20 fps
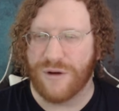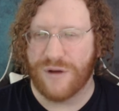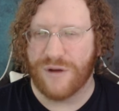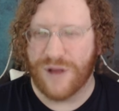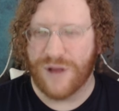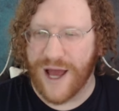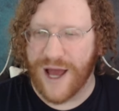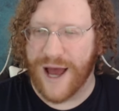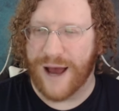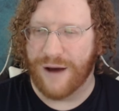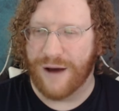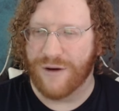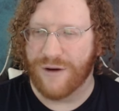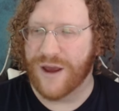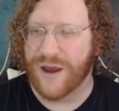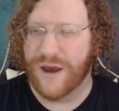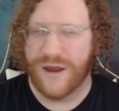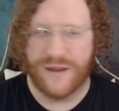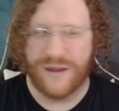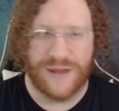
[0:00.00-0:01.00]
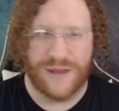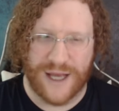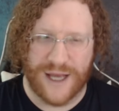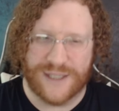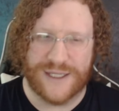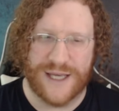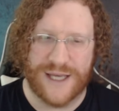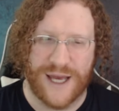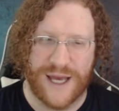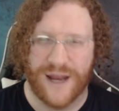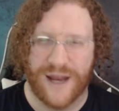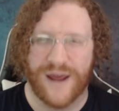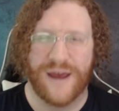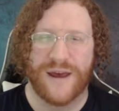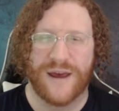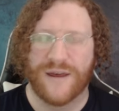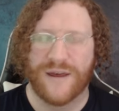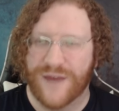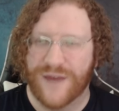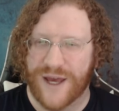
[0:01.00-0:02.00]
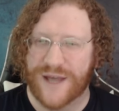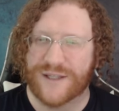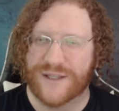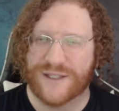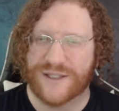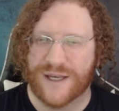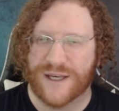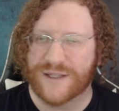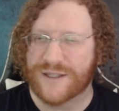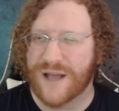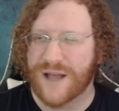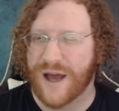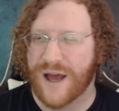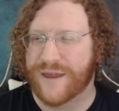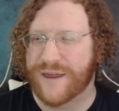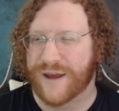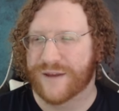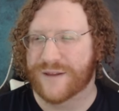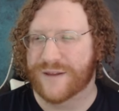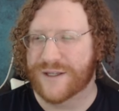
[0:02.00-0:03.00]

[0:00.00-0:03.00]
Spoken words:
Cloud. That's it. This is nothing.